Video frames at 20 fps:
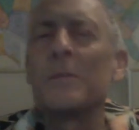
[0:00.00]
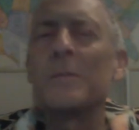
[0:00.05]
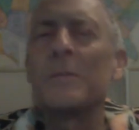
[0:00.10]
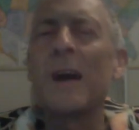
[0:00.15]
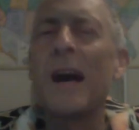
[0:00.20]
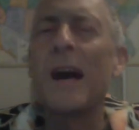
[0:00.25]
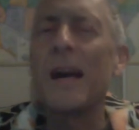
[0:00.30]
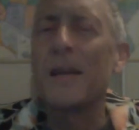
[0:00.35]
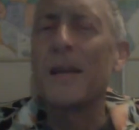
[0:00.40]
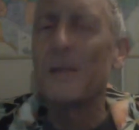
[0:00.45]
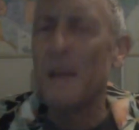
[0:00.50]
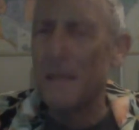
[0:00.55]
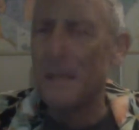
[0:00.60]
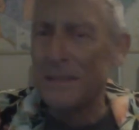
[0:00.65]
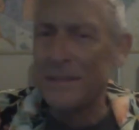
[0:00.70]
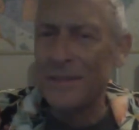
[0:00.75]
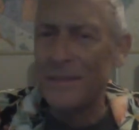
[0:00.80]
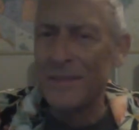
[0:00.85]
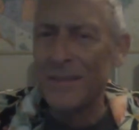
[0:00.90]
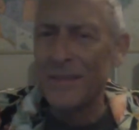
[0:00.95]

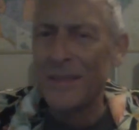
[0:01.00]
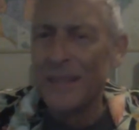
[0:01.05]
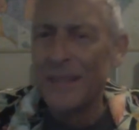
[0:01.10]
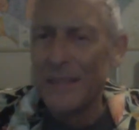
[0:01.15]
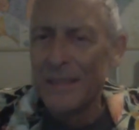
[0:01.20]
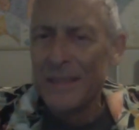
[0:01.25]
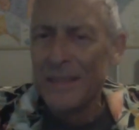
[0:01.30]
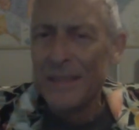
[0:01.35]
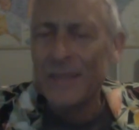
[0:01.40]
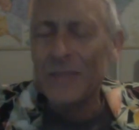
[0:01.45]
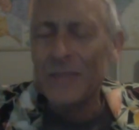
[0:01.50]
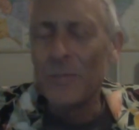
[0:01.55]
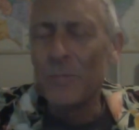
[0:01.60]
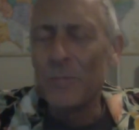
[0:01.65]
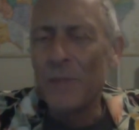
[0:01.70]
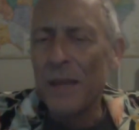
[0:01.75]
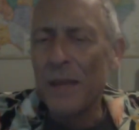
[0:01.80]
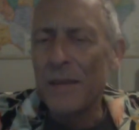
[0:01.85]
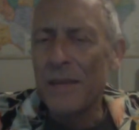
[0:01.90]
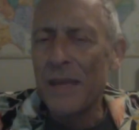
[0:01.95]
highlights.
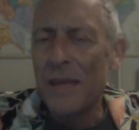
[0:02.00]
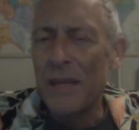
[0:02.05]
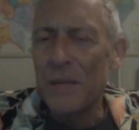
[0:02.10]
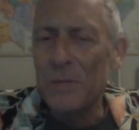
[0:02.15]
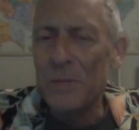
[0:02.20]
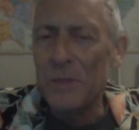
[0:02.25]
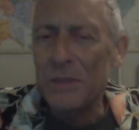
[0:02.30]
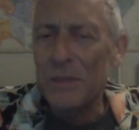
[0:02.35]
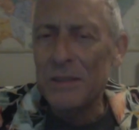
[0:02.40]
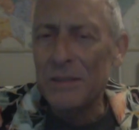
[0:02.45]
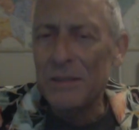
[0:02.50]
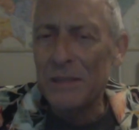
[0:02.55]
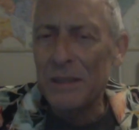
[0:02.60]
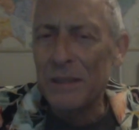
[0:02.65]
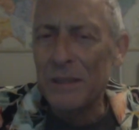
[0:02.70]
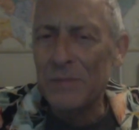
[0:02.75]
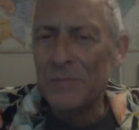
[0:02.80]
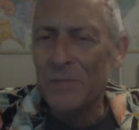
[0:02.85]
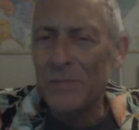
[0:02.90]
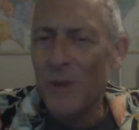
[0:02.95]
By that I mean
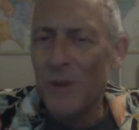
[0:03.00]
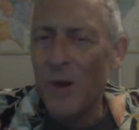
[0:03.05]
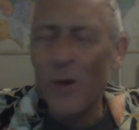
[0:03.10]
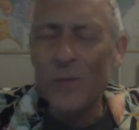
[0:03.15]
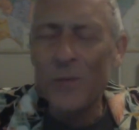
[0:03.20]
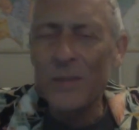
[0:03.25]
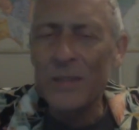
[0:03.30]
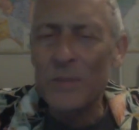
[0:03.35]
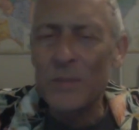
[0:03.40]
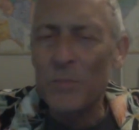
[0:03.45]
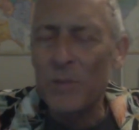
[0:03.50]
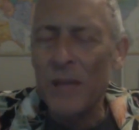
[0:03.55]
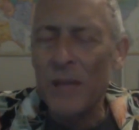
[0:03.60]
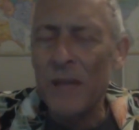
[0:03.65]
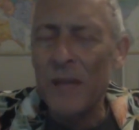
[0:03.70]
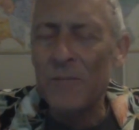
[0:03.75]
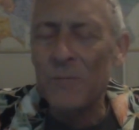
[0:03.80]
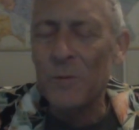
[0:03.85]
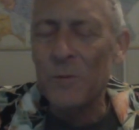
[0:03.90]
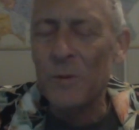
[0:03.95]
all these
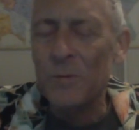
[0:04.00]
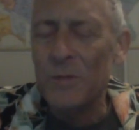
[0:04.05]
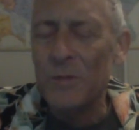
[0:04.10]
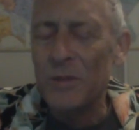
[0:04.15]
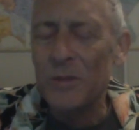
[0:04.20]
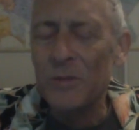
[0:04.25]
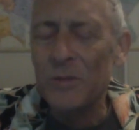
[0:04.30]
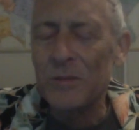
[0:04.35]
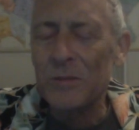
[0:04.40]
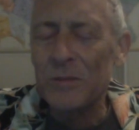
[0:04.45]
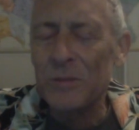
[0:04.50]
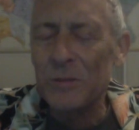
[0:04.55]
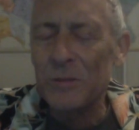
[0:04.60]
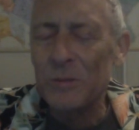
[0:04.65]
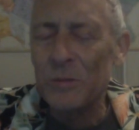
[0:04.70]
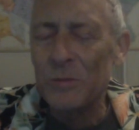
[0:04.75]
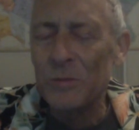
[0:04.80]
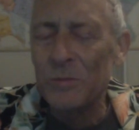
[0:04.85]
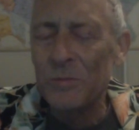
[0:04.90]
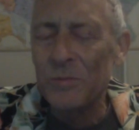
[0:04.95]
platforms,
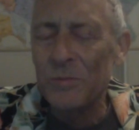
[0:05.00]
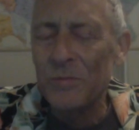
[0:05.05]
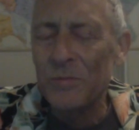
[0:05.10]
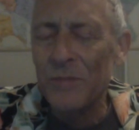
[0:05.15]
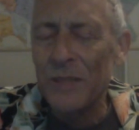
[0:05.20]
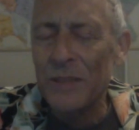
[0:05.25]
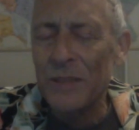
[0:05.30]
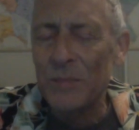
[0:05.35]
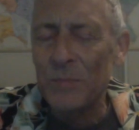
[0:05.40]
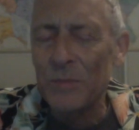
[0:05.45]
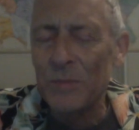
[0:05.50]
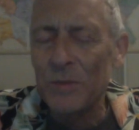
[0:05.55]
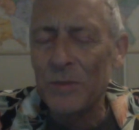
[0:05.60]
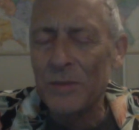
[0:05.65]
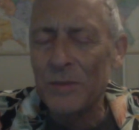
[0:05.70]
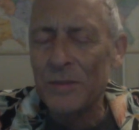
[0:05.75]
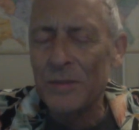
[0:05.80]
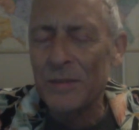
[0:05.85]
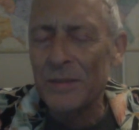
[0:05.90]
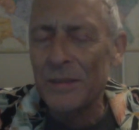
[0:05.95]
YouTube,
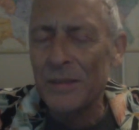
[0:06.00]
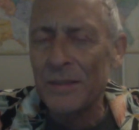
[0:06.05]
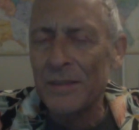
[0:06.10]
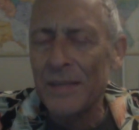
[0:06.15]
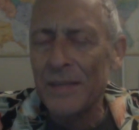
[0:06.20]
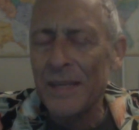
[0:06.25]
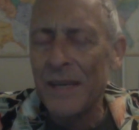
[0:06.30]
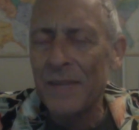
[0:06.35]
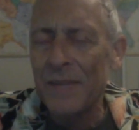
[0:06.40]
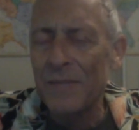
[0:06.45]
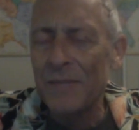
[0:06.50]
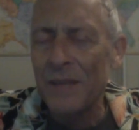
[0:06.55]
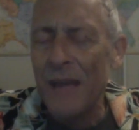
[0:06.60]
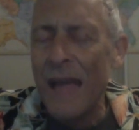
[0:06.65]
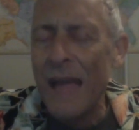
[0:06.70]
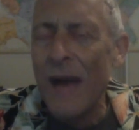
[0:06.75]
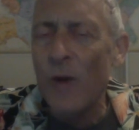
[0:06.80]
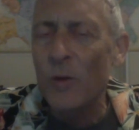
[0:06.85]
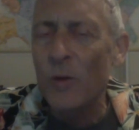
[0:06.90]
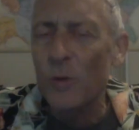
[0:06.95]
Facebook, they have
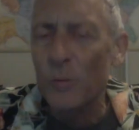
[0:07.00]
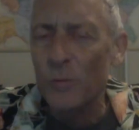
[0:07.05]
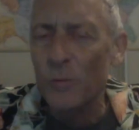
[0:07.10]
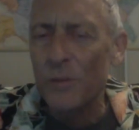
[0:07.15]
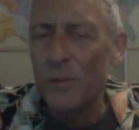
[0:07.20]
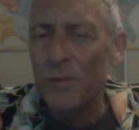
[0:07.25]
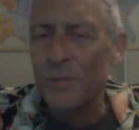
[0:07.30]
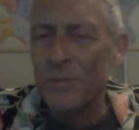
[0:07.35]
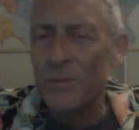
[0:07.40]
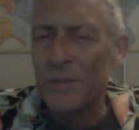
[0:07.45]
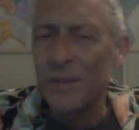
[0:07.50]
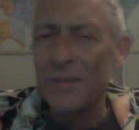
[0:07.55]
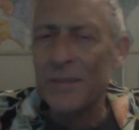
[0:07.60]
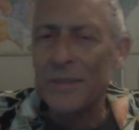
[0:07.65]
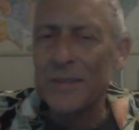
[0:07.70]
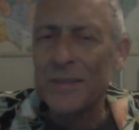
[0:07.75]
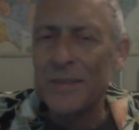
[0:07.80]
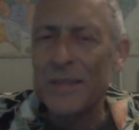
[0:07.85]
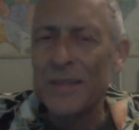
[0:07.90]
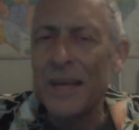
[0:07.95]
algorithms that
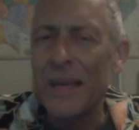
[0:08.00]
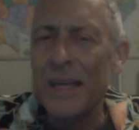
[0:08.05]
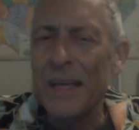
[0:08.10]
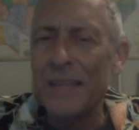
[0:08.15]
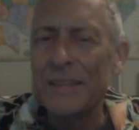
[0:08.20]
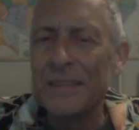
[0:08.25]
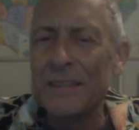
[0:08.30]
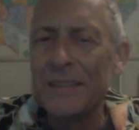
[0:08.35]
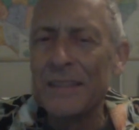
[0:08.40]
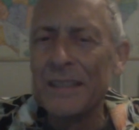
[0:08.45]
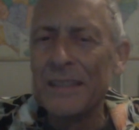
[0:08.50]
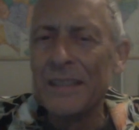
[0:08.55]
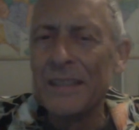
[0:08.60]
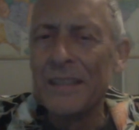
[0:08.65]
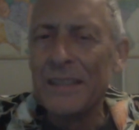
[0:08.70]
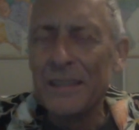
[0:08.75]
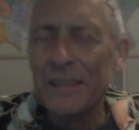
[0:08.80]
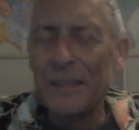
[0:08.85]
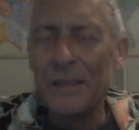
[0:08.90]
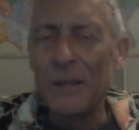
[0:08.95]
decide,
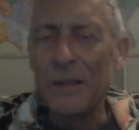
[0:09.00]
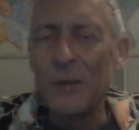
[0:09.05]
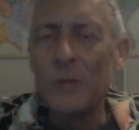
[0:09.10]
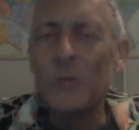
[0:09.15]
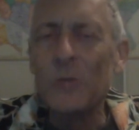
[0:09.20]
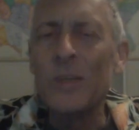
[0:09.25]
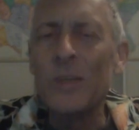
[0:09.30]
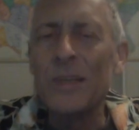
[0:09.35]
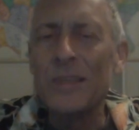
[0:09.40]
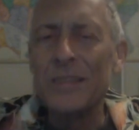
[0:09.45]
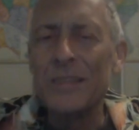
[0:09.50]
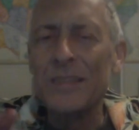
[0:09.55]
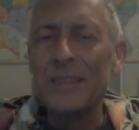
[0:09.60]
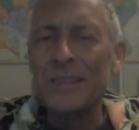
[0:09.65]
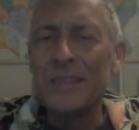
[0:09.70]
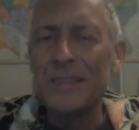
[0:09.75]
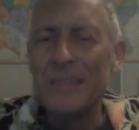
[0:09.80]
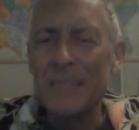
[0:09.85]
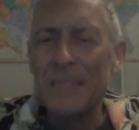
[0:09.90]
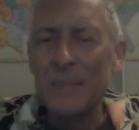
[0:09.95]
who gets to
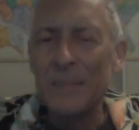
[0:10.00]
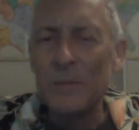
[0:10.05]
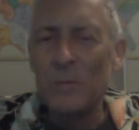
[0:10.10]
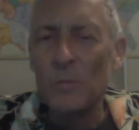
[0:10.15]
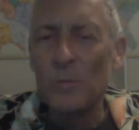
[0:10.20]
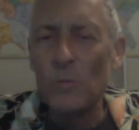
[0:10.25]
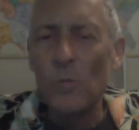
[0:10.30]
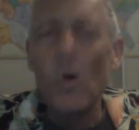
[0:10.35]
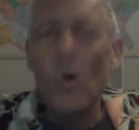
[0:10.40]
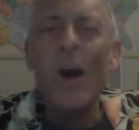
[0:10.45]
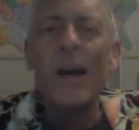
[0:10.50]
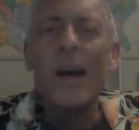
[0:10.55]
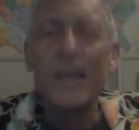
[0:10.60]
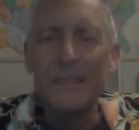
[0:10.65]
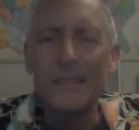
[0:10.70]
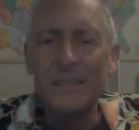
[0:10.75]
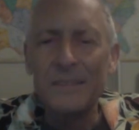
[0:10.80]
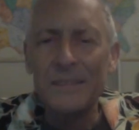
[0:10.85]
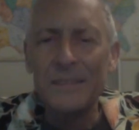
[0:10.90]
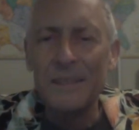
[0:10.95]
see what.
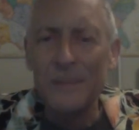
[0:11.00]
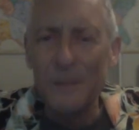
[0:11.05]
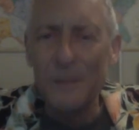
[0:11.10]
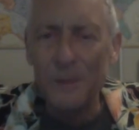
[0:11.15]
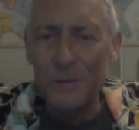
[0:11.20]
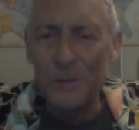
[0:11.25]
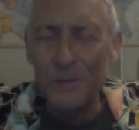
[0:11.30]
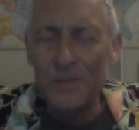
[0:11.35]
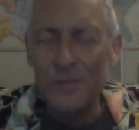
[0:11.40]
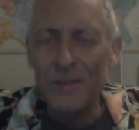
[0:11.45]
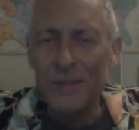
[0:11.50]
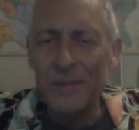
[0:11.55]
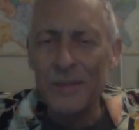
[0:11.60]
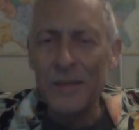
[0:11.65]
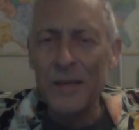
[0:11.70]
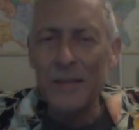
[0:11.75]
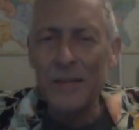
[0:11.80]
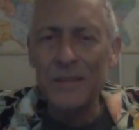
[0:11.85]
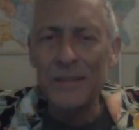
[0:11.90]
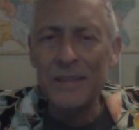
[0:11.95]
The
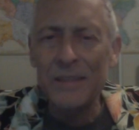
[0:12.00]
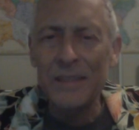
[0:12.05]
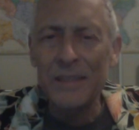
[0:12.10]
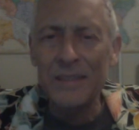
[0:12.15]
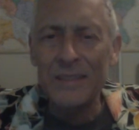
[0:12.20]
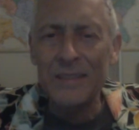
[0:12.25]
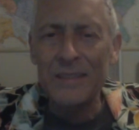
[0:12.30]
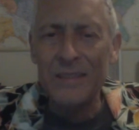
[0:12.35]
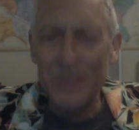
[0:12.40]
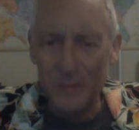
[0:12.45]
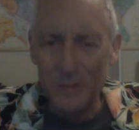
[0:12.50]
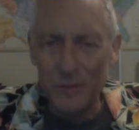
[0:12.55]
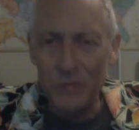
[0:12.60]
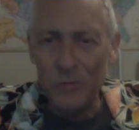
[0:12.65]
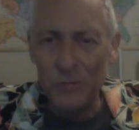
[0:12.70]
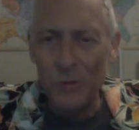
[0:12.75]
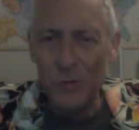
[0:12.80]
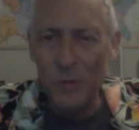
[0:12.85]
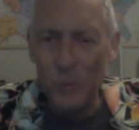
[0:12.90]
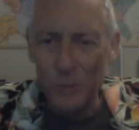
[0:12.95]
content is
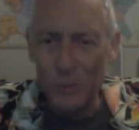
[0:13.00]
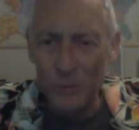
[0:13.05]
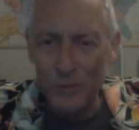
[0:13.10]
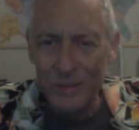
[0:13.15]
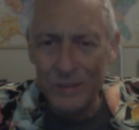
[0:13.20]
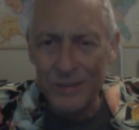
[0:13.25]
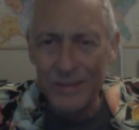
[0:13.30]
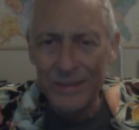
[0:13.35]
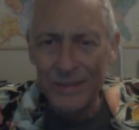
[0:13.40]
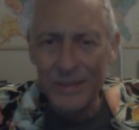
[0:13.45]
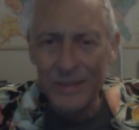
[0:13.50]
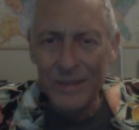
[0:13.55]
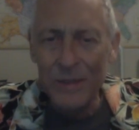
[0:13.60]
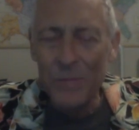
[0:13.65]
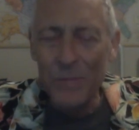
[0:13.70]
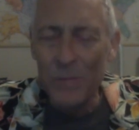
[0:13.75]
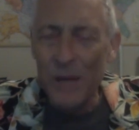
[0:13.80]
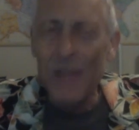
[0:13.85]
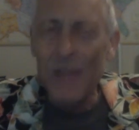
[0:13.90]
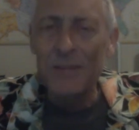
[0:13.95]
controlled
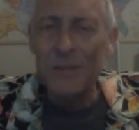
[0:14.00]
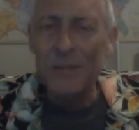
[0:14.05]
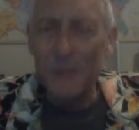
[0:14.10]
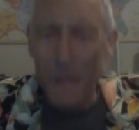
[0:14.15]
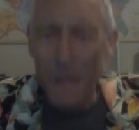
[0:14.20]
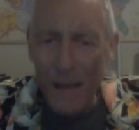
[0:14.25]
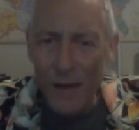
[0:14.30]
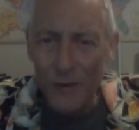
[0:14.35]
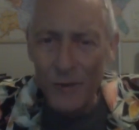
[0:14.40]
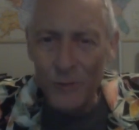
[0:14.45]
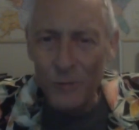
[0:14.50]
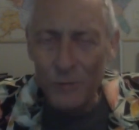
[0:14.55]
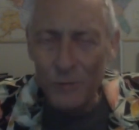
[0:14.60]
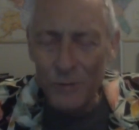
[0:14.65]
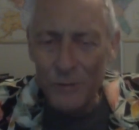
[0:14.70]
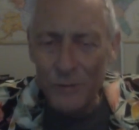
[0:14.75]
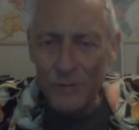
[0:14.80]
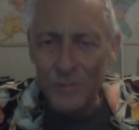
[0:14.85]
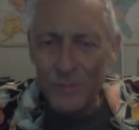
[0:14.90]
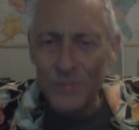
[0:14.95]
by their
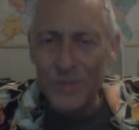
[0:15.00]
algorithms